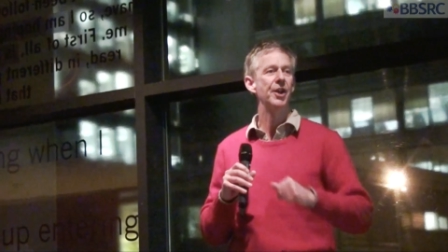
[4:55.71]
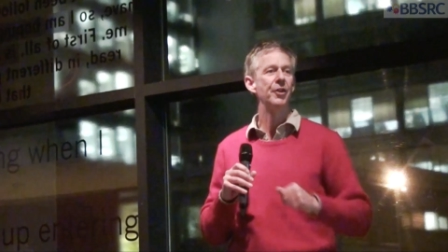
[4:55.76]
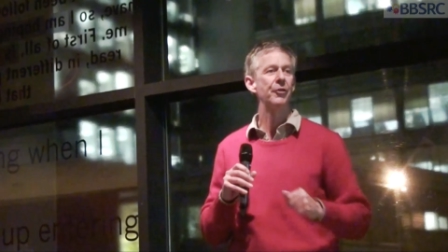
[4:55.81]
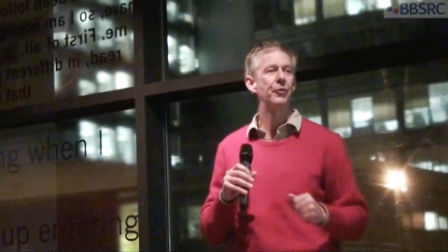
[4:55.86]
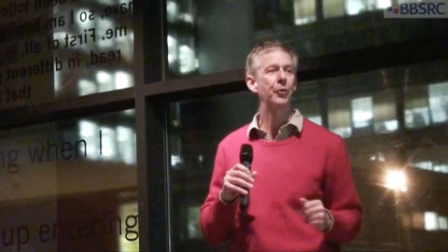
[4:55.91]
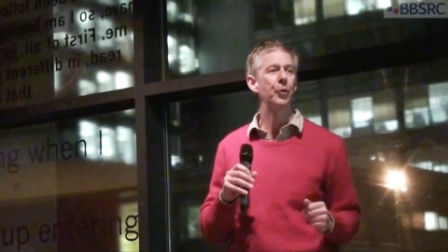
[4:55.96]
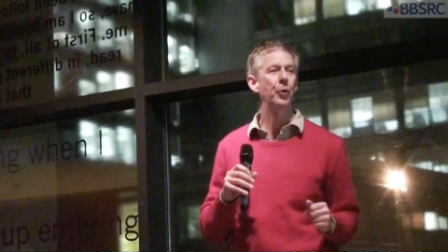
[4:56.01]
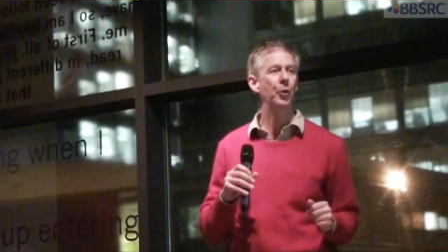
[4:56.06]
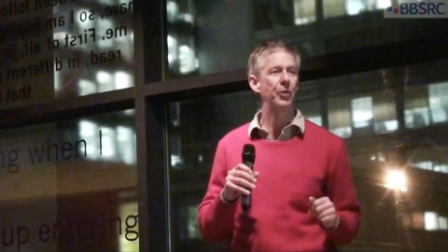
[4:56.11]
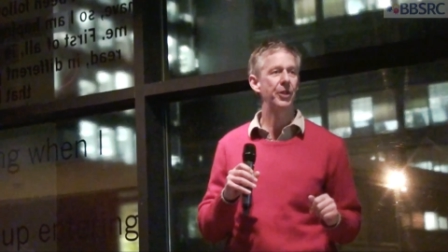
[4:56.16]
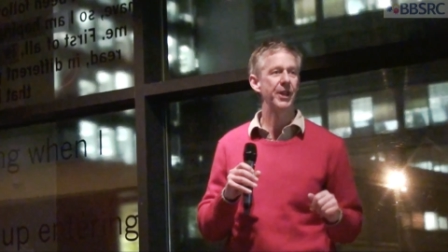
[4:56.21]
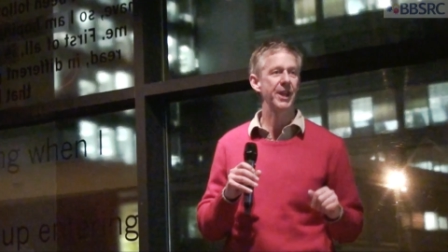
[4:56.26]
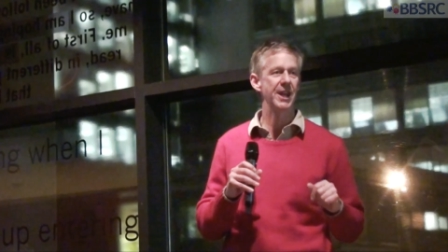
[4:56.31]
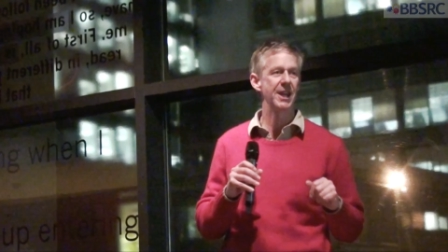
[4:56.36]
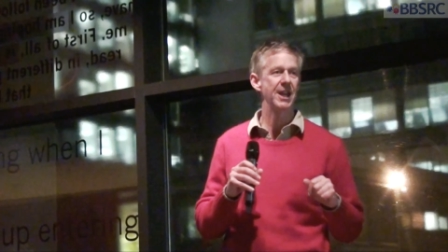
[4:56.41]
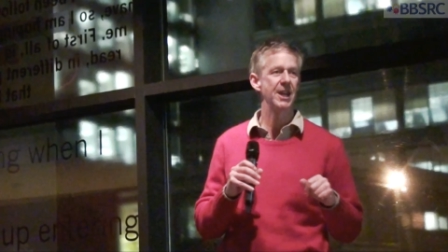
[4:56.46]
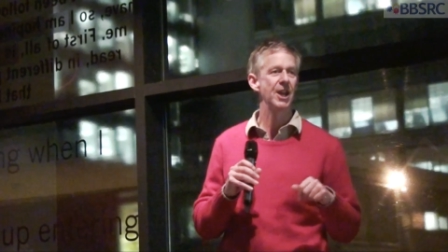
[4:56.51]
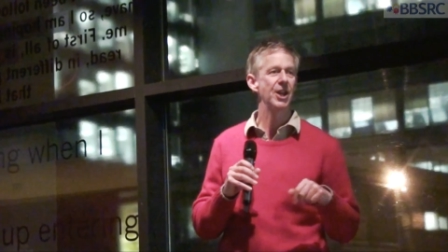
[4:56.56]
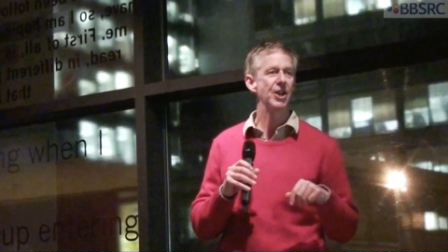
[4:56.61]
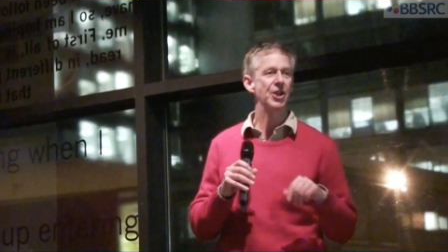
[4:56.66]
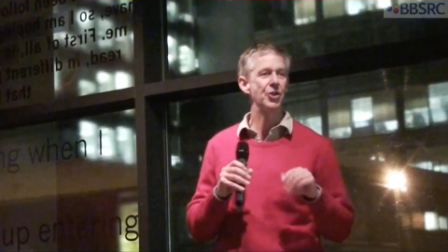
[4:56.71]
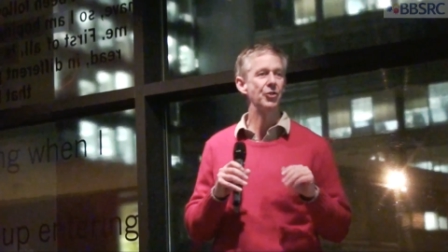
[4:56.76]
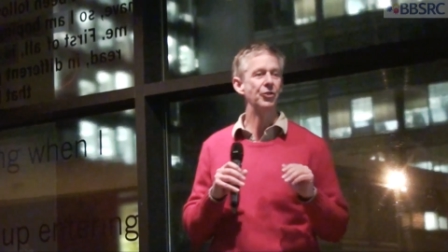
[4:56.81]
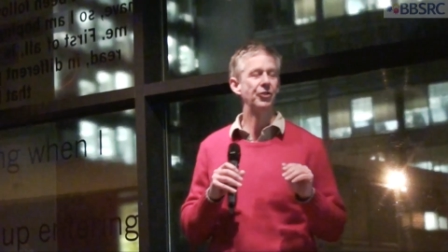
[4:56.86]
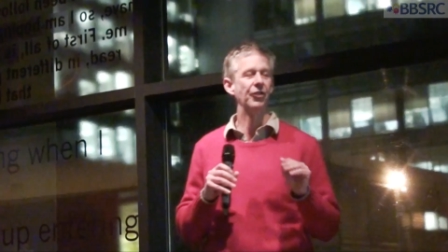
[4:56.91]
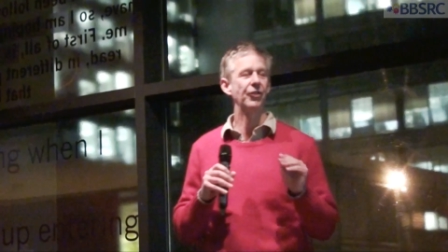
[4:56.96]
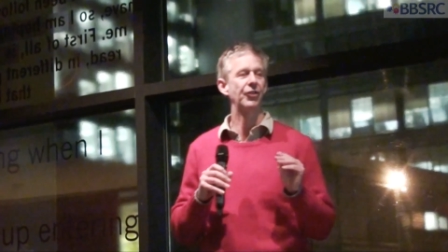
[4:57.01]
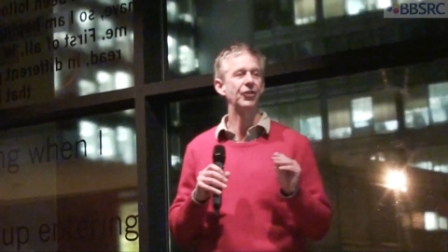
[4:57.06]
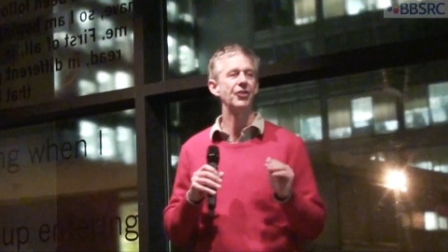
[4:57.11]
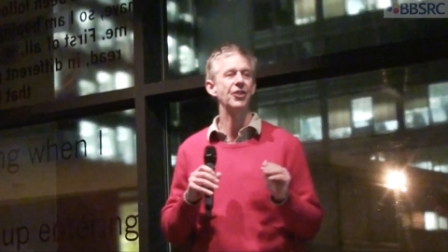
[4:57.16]
for the
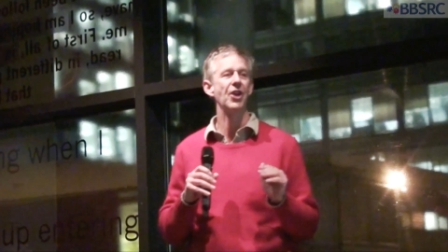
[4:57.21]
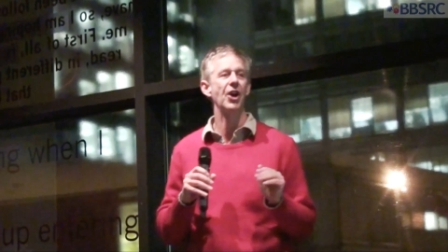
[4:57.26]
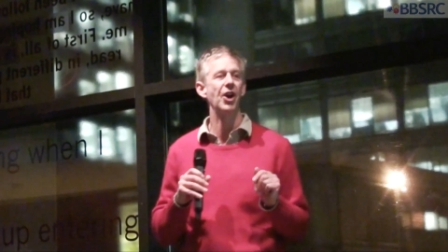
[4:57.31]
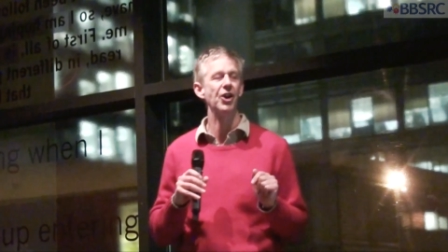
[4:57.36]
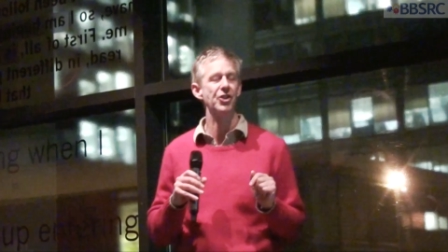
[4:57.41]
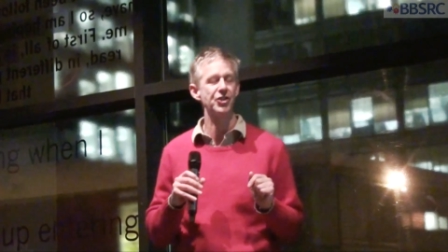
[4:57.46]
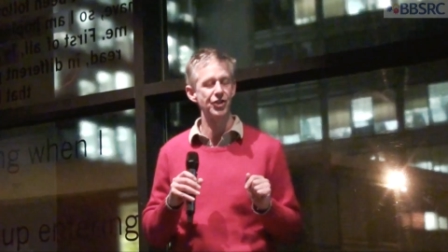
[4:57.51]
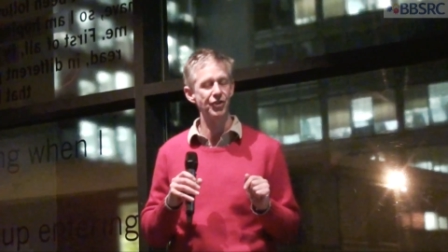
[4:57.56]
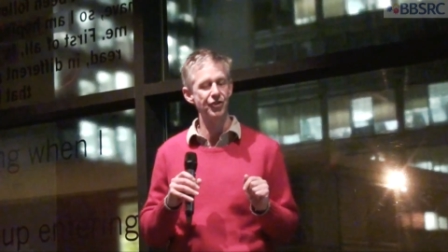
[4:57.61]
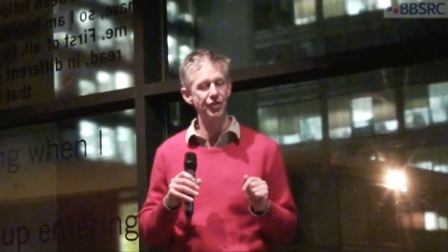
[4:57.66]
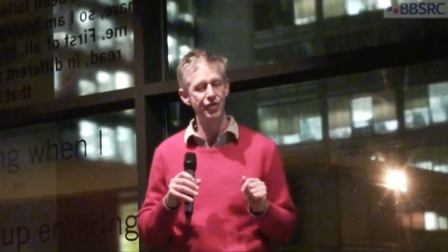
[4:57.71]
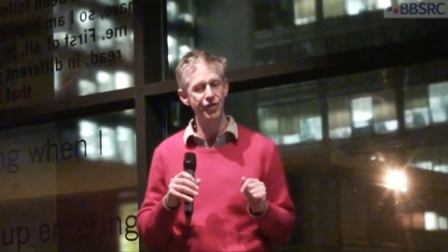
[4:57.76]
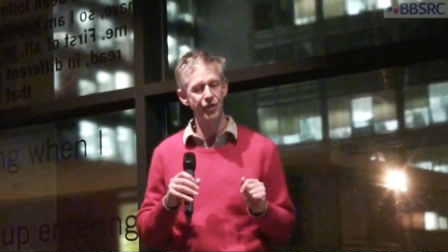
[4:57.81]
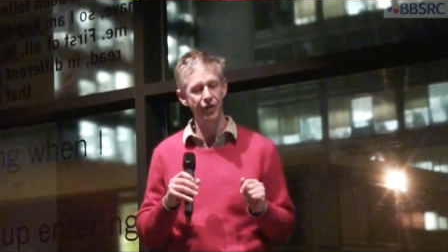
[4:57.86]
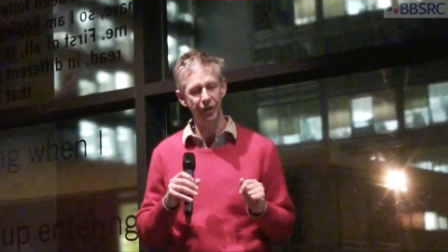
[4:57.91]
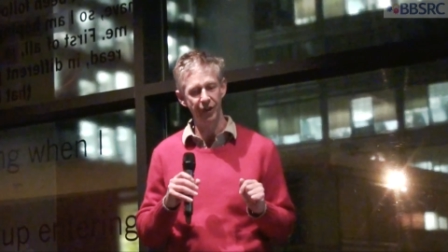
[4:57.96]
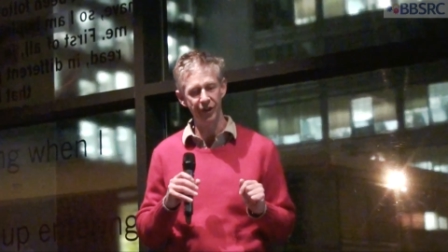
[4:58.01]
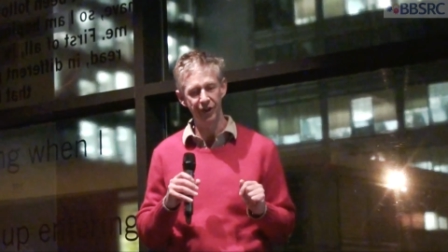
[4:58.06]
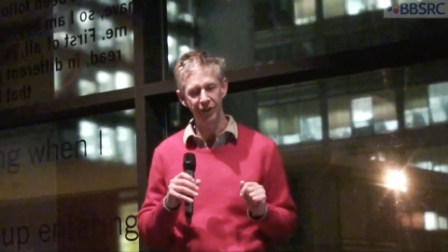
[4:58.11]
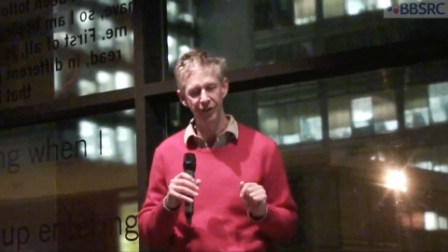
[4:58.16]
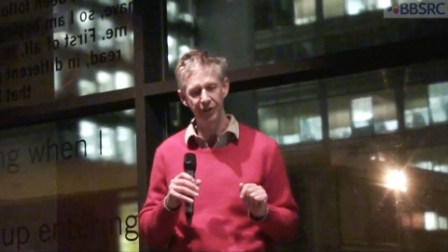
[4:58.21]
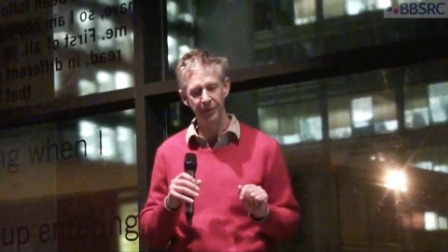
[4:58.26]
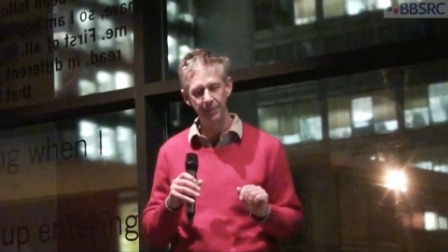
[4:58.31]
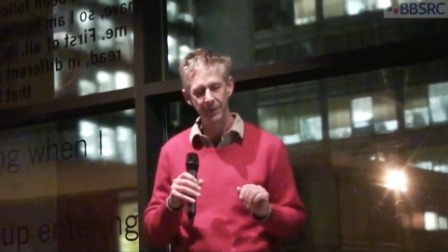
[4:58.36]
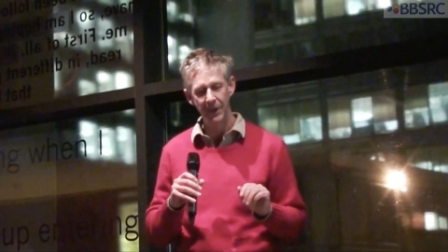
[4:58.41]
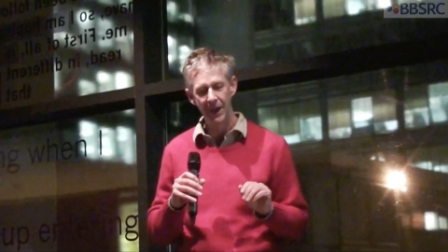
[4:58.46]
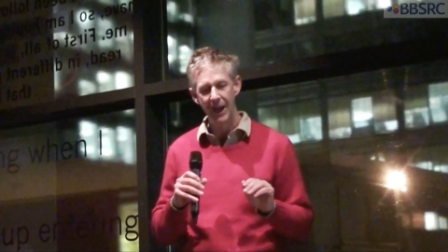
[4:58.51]
use of starch and sugars.